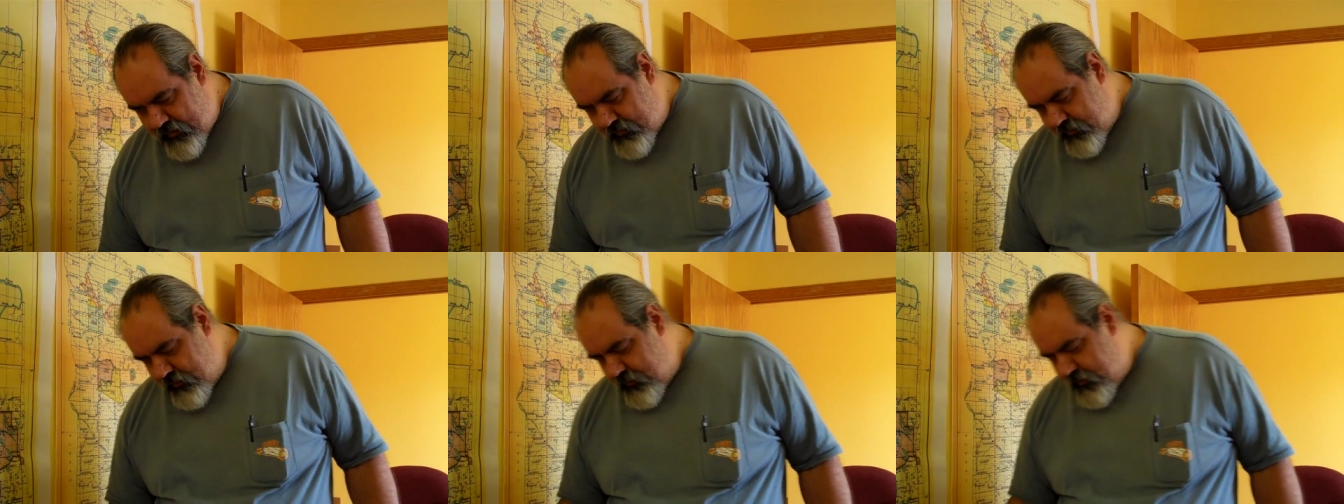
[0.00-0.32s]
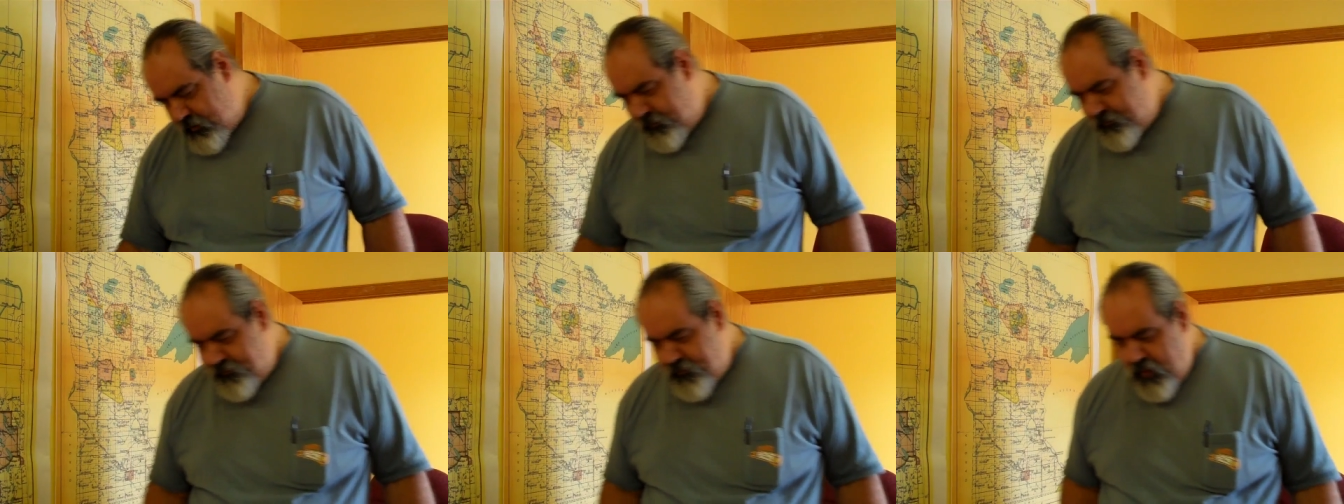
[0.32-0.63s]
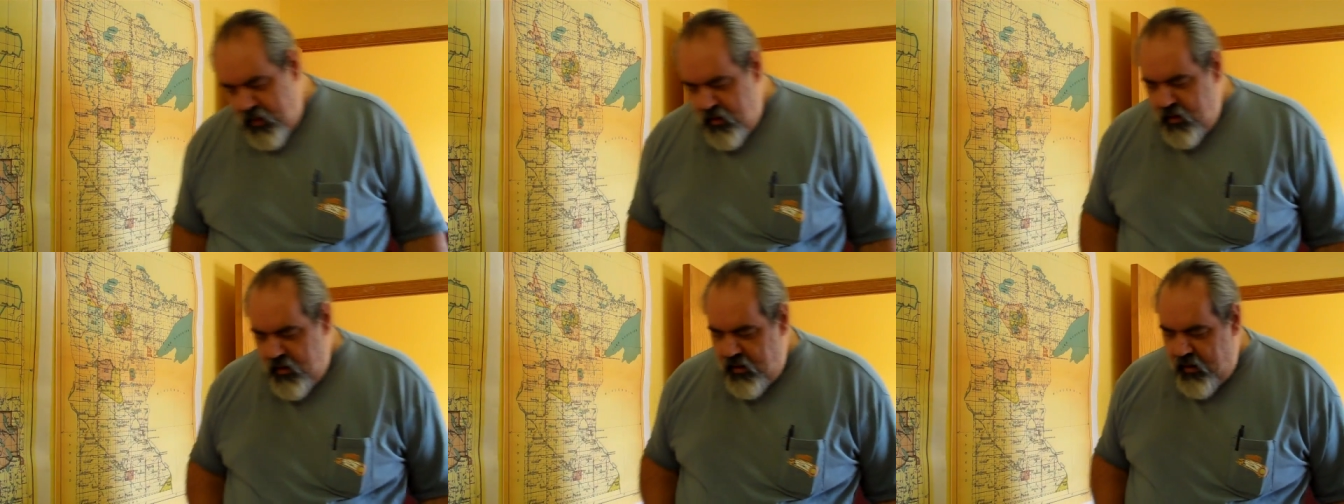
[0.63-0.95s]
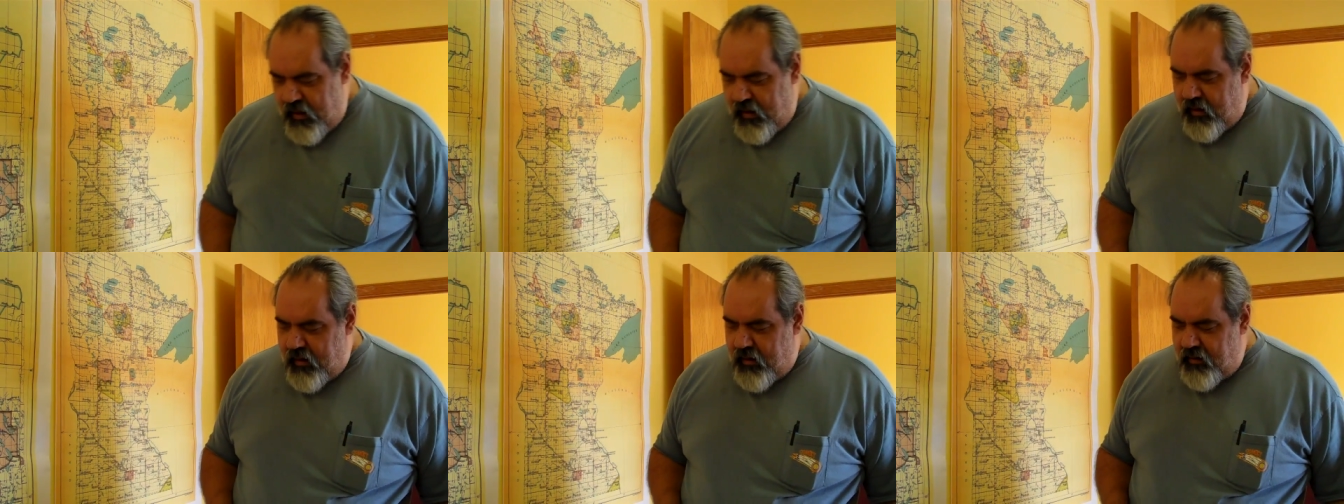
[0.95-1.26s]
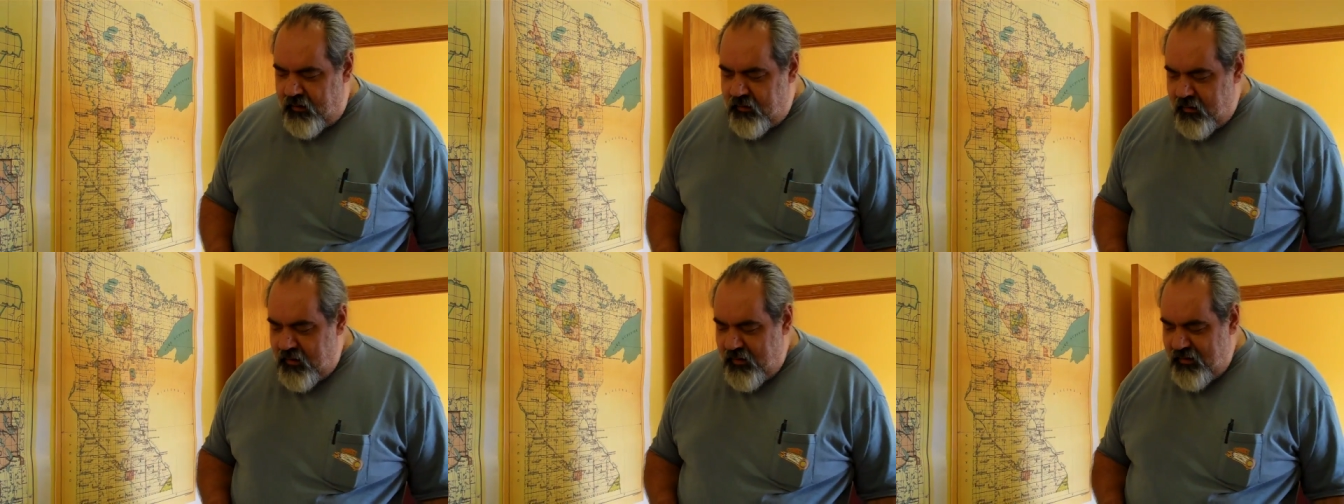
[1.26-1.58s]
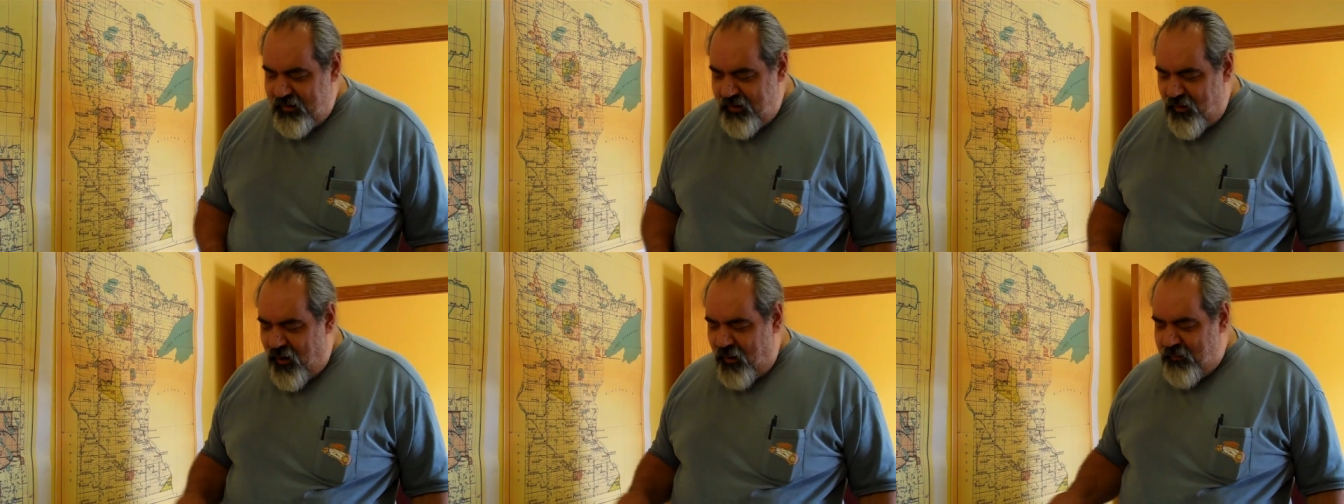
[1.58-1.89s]
hasn't. And
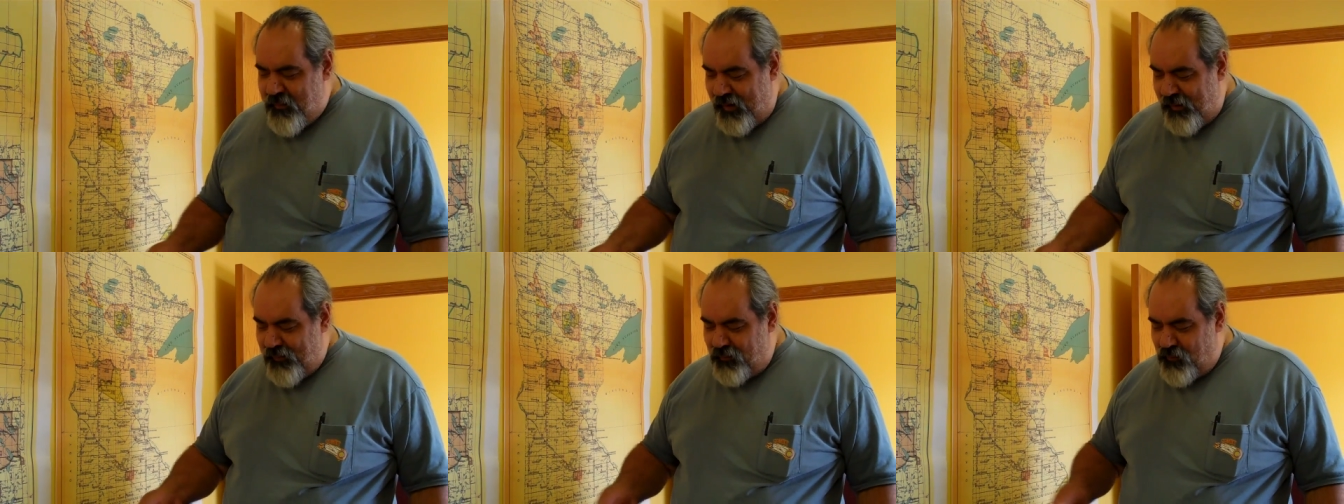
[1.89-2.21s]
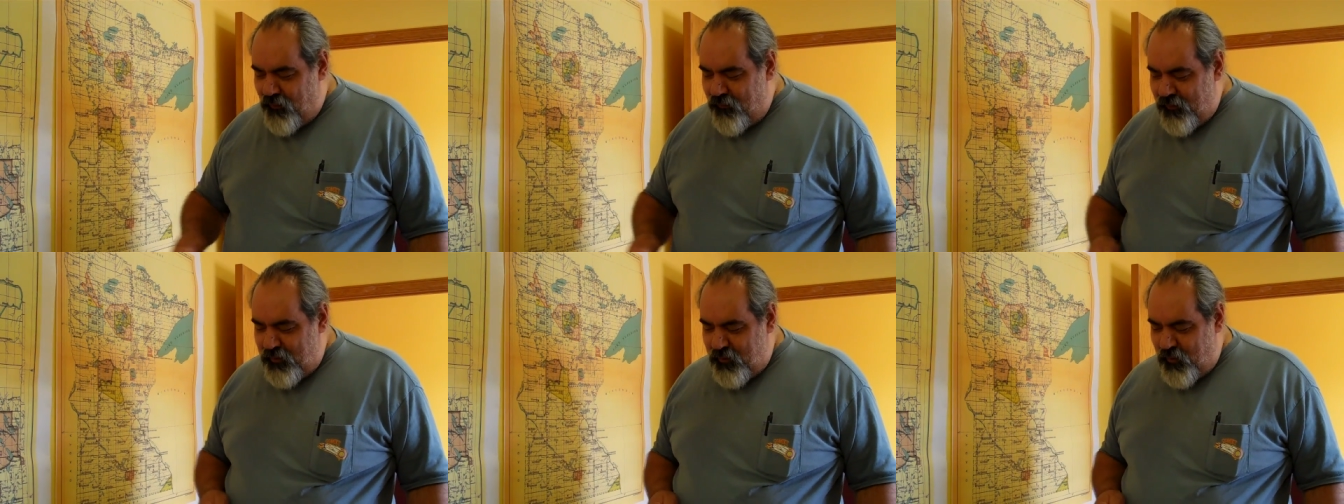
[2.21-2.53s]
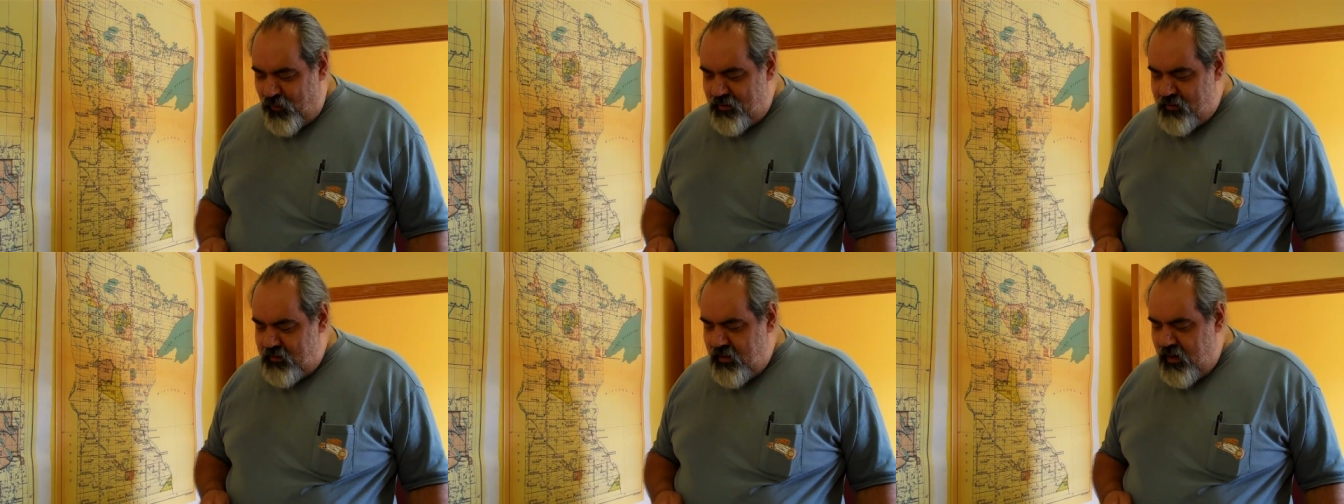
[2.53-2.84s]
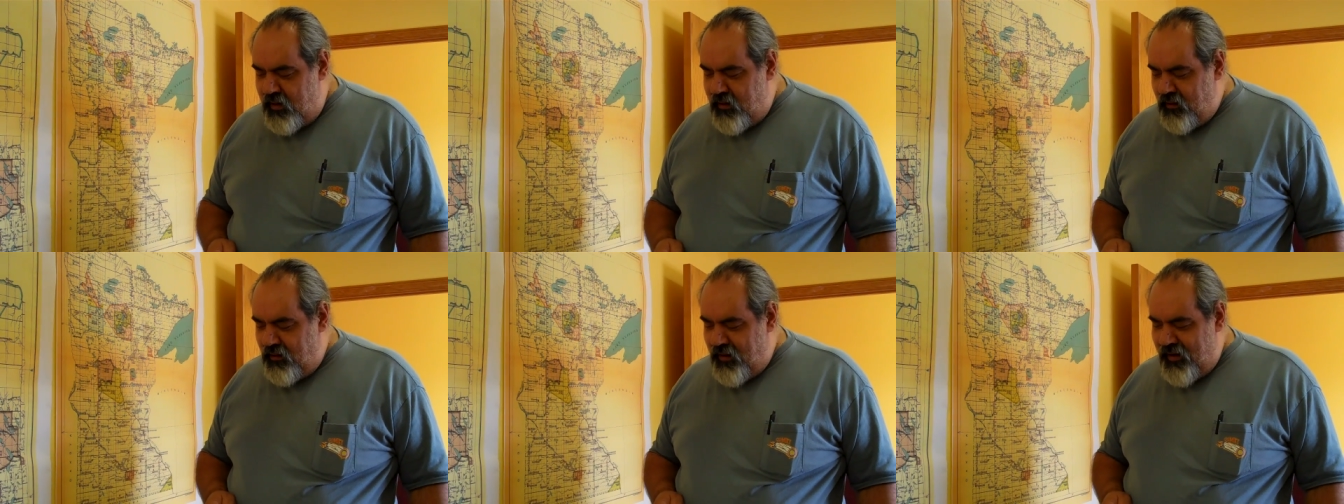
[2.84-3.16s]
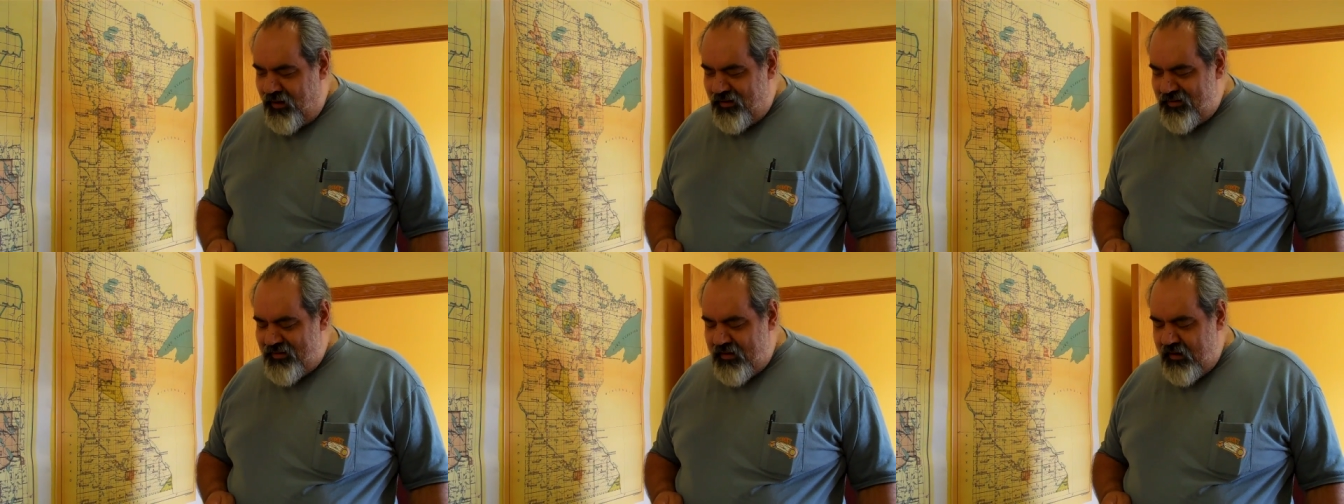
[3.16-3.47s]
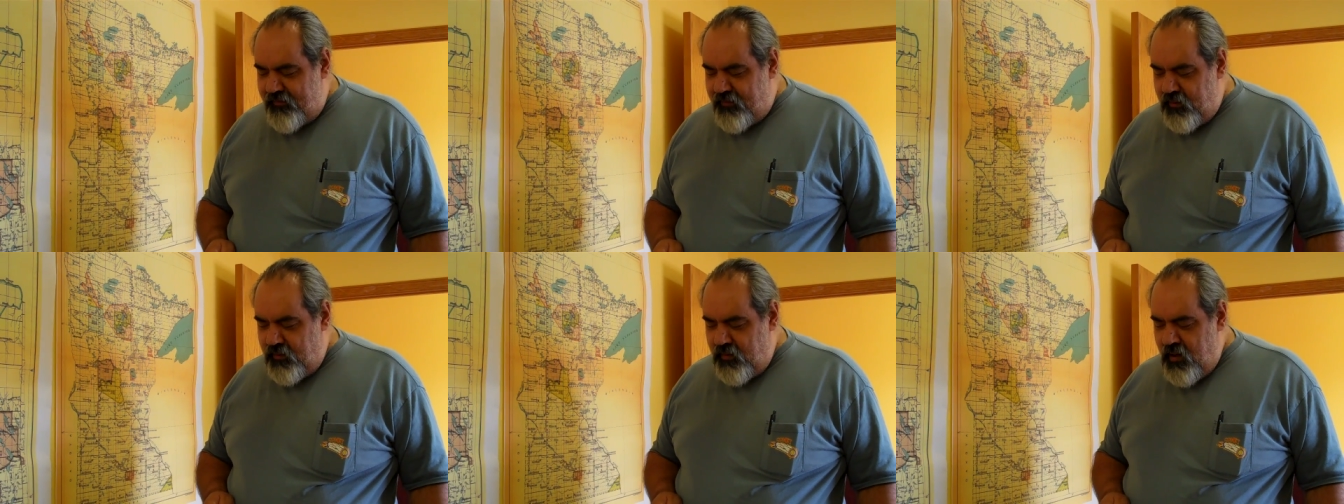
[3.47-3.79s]
there are people over towards Sandy Lake and
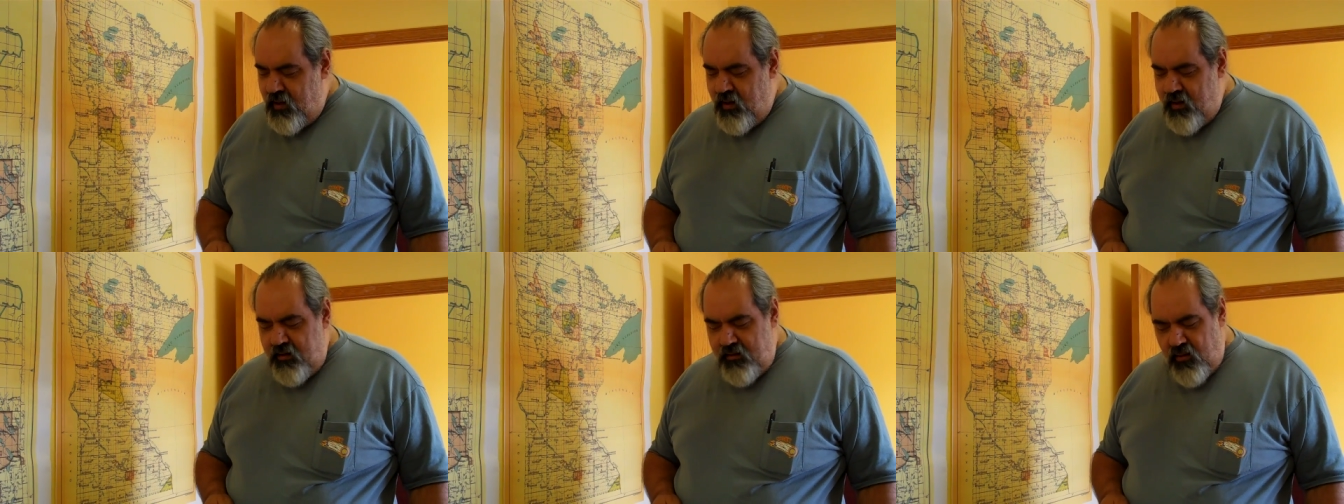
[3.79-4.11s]
stuff who